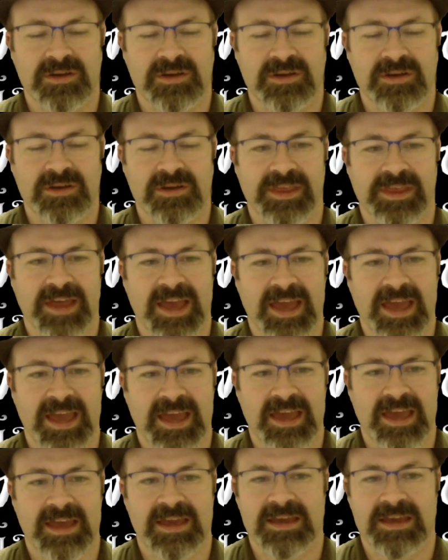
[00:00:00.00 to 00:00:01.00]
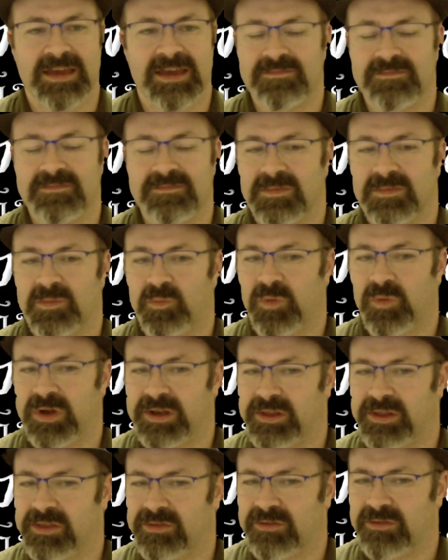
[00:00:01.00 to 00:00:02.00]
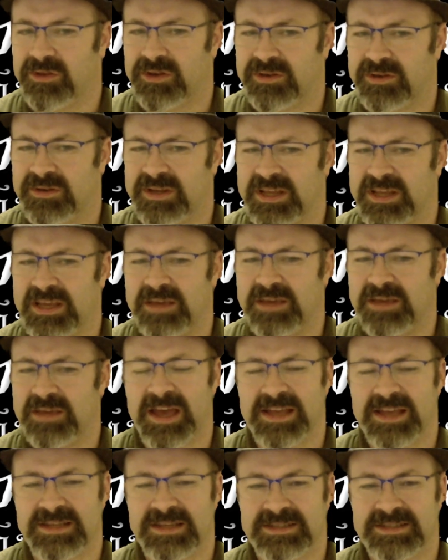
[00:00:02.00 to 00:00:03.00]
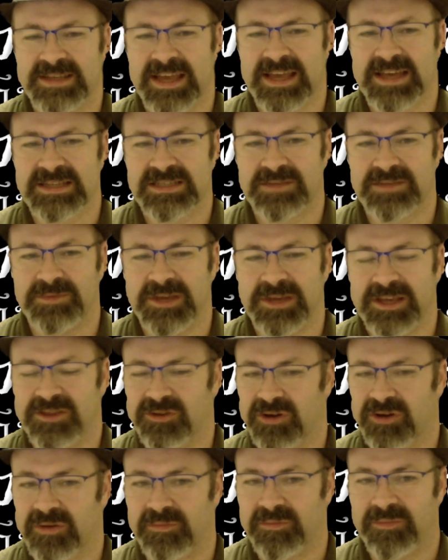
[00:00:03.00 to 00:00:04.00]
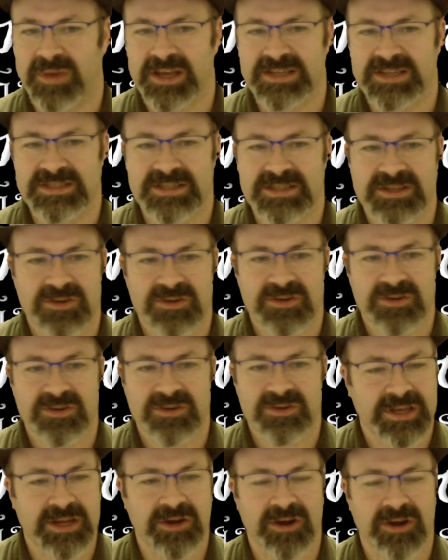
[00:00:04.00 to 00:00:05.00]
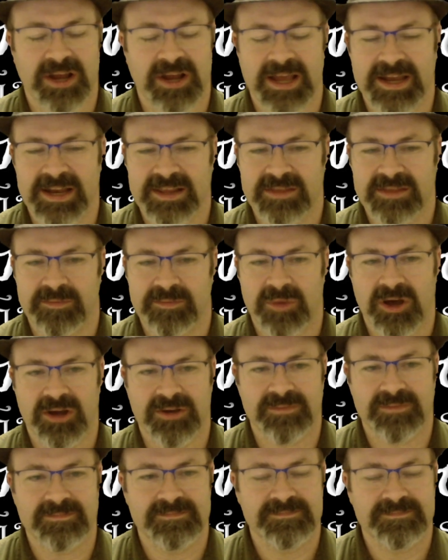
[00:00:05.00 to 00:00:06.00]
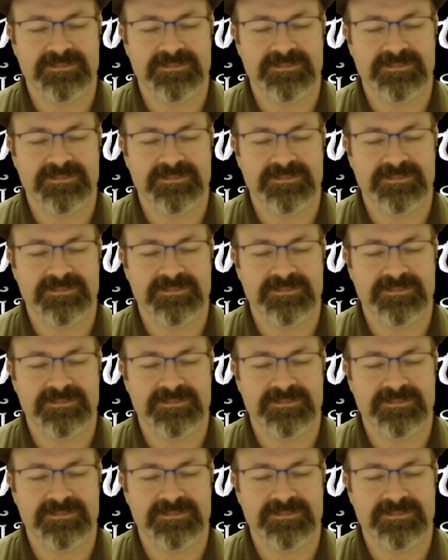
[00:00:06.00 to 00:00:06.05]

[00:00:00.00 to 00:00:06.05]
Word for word: with a what the team has guessed to be either a bison or a deer head at the bottom.